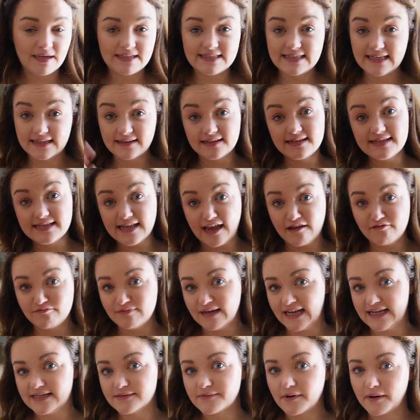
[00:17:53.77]
It's in the same
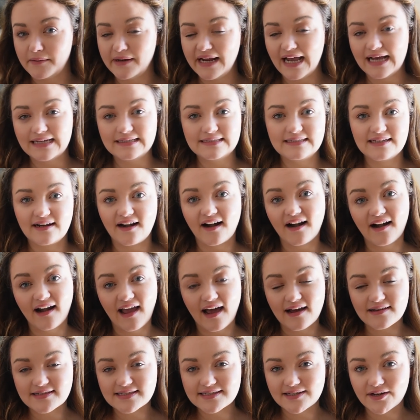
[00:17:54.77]
place where we had dinner
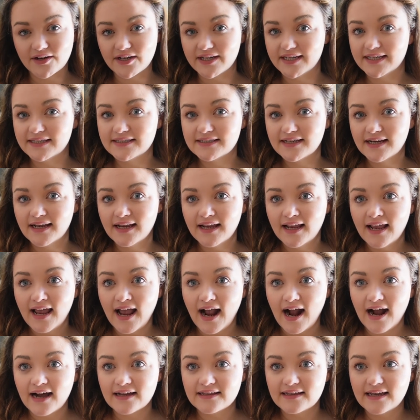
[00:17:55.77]
last night,
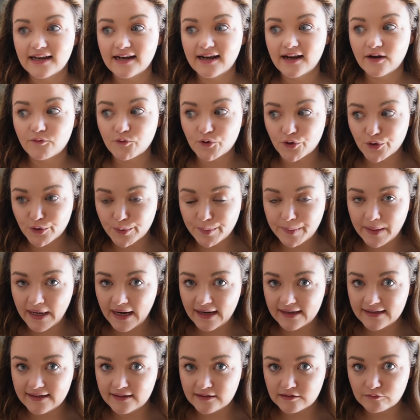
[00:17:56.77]
and then we're up
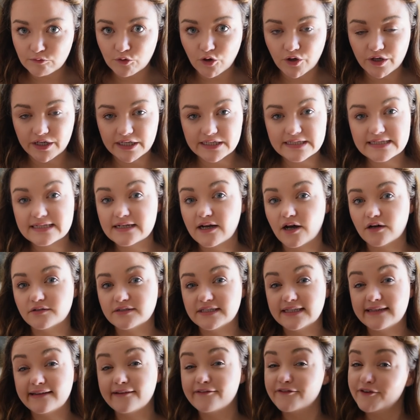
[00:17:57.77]
early in the morning to go
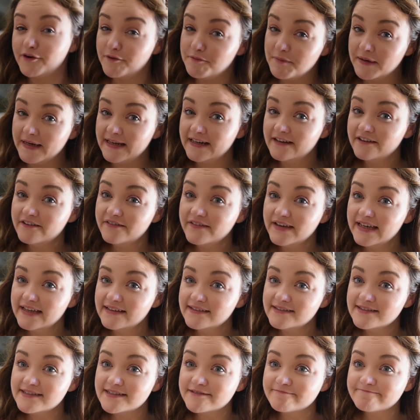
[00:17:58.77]
to the verbena
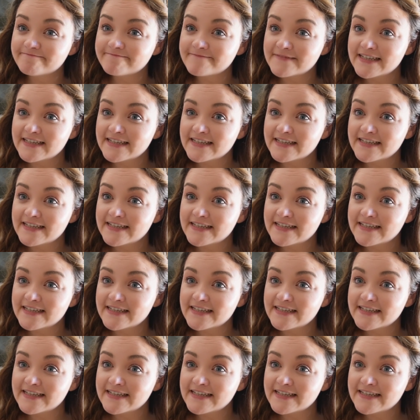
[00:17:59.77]
fields.